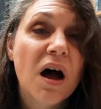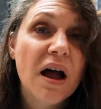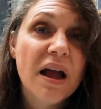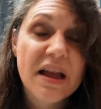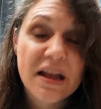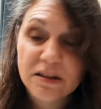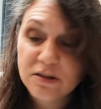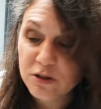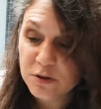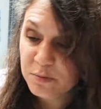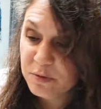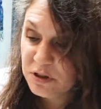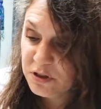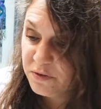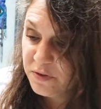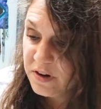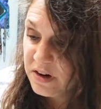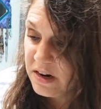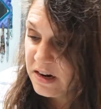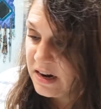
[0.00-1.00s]
I had so much
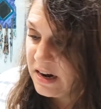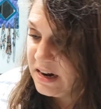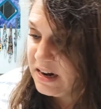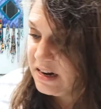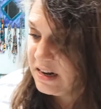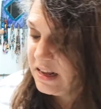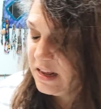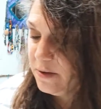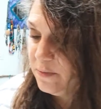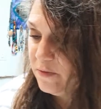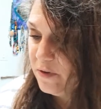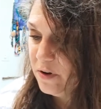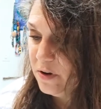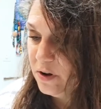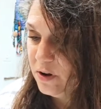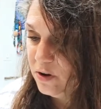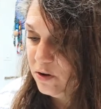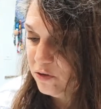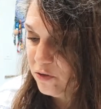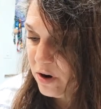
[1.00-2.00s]
fun and I didn't keep
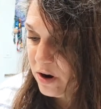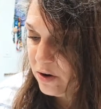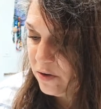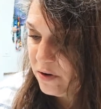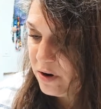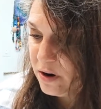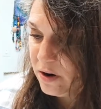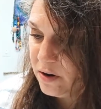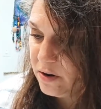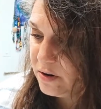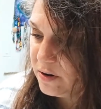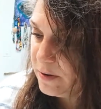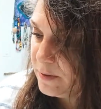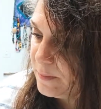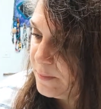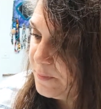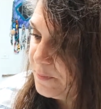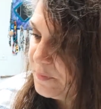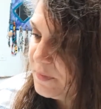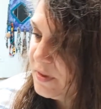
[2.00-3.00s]
very good track record.
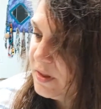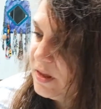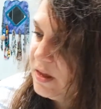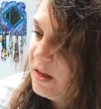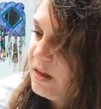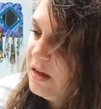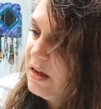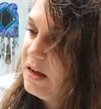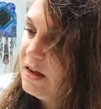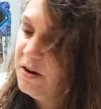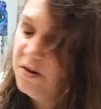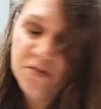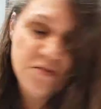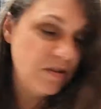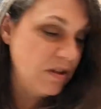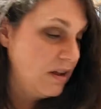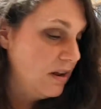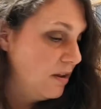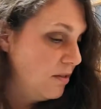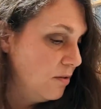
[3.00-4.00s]

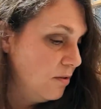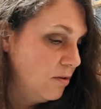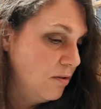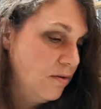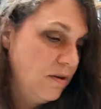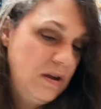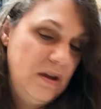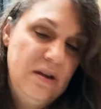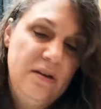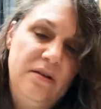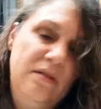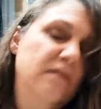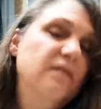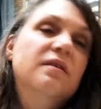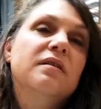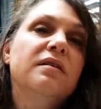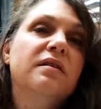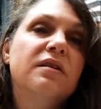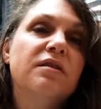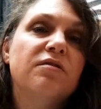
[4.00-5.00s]
Here's that other green.
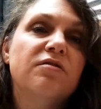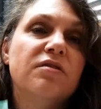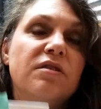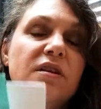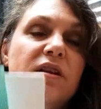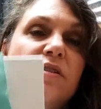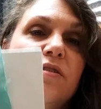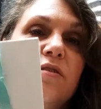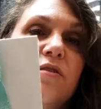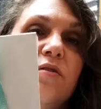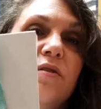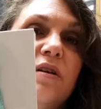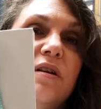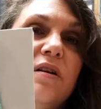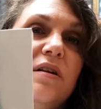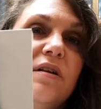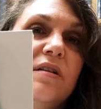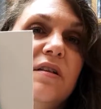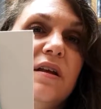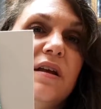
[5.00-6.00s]
Here's another
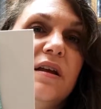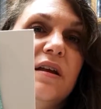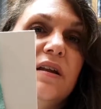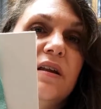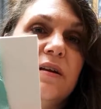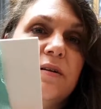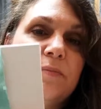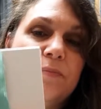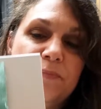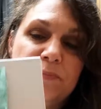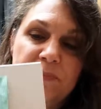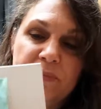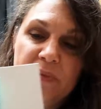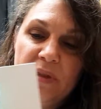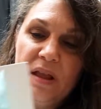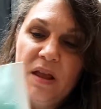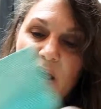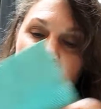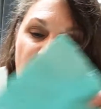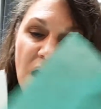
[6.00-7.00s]
green on the Aida.
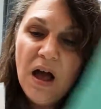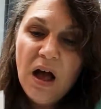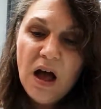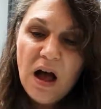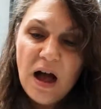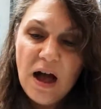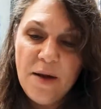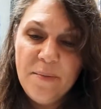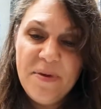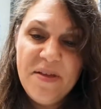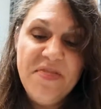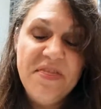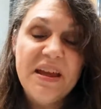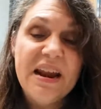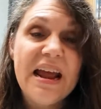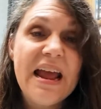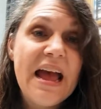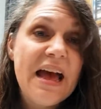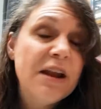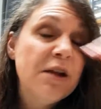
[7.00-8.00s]
Um, and then
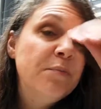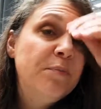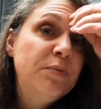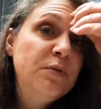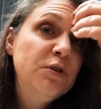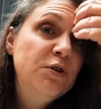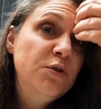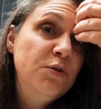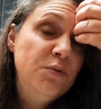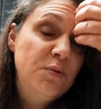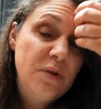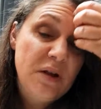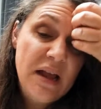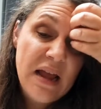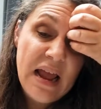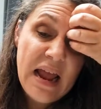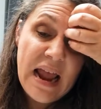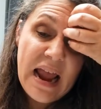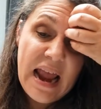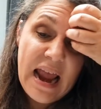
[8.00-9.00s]
I had a blue
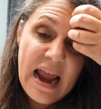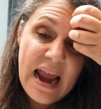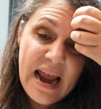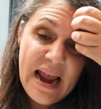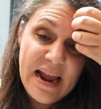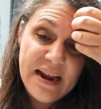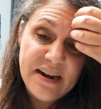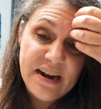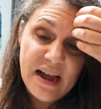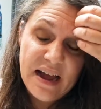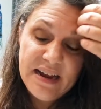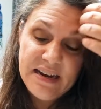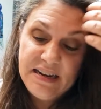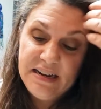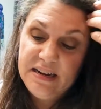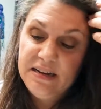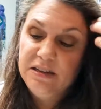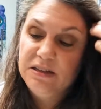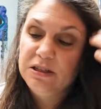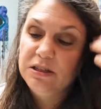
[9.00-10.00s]
and I
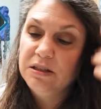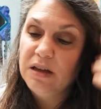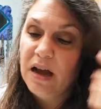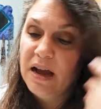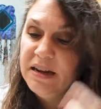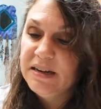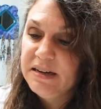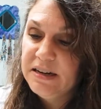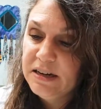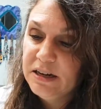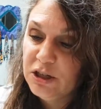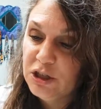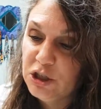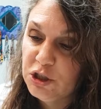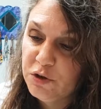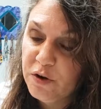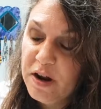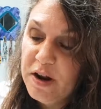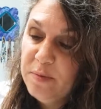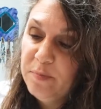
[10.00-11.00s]
did, I did a
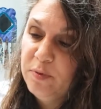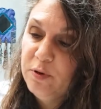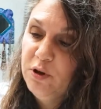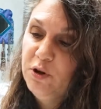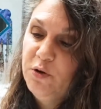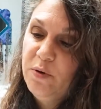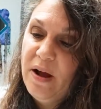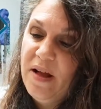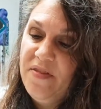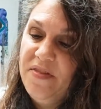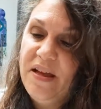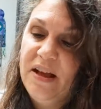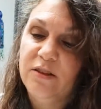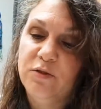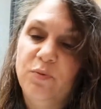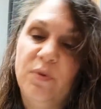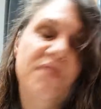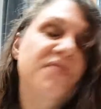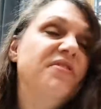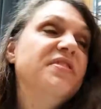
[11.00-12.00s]
straight blue and
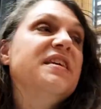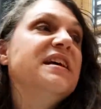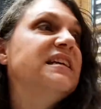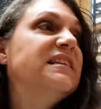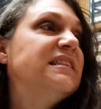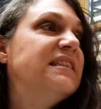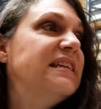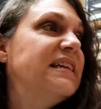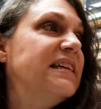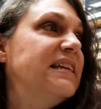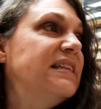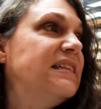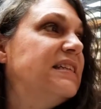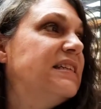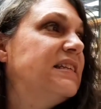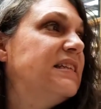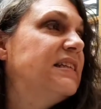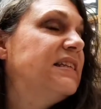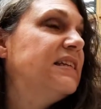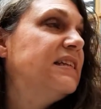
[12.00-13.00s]
that's what this
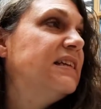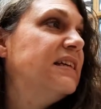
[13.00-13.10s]
is.